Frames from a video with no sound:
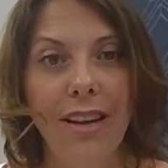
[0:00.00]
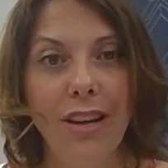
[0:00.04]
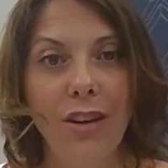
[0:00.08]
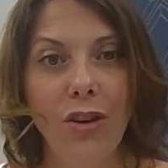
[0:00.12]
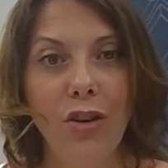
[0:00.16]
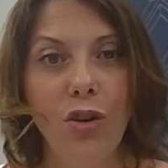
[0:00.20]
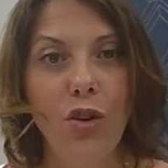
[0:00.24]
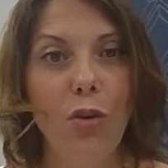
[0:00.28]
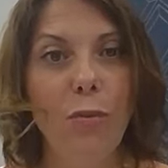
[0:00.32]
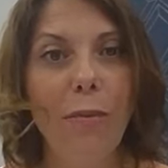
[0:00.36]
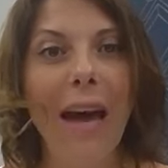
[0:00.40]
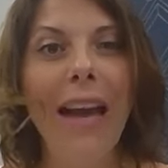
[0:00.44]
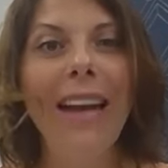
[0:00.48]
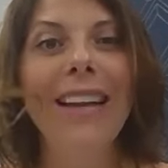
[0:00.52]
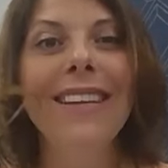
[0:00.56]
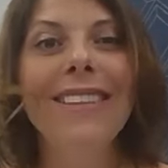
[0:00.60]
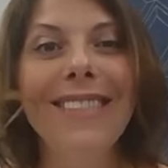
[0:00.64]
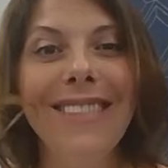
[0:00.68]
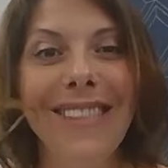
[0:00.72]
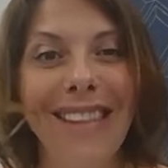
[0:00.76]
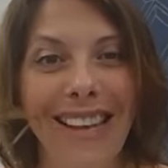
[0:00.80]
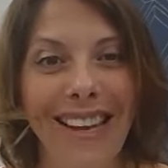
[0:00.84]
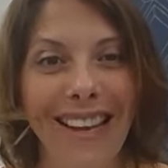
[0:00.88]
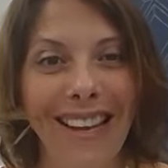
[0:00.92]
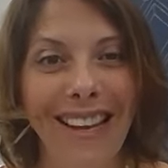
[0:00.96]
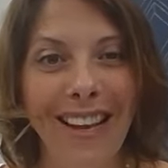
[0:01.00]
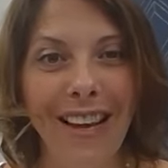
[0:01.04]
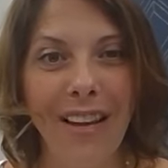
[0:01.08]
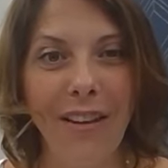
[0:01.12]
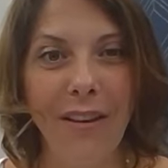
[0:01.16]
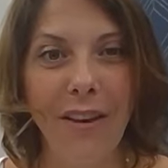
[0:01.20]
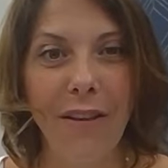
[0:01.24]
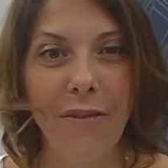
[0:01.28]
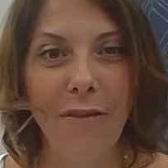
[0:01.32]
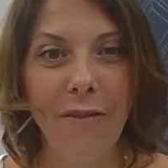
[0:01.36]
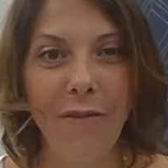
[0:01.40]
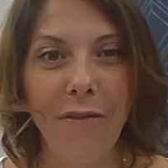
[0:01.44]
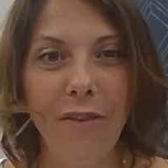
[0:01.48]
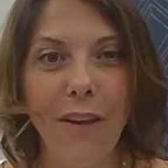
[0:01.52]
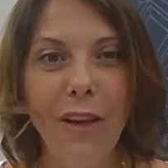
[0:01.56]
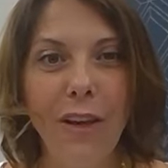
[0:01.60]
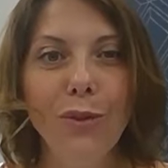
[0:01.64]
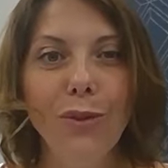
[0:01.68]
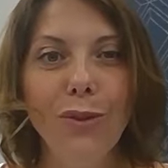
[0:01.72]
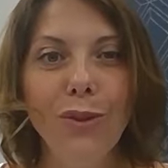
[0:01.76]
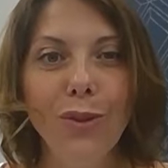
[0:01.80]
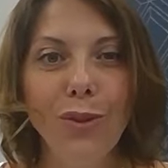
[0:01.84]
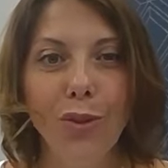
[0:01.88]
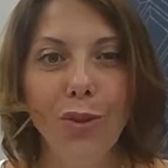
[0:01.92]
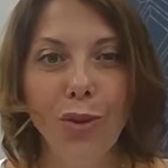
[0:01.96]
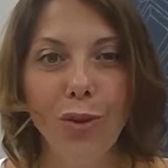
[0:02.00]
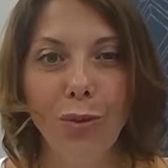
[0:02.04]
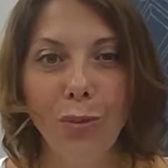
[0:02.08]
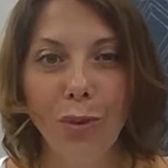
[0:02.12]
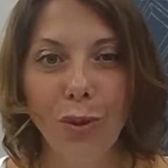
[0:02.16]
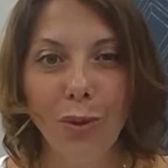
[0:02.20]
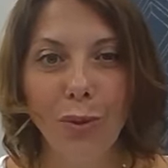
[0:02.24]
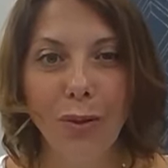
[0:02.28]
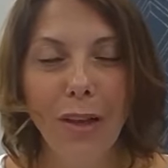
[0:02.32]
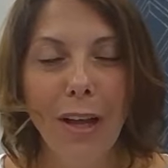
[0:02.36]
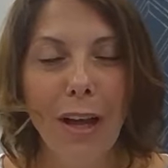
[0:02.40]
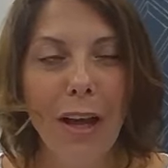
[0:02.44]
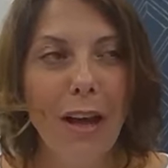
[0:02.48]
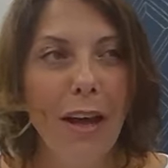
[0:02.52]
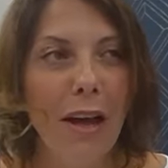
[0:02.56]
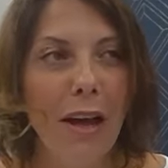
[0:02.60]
normality. It feels normal.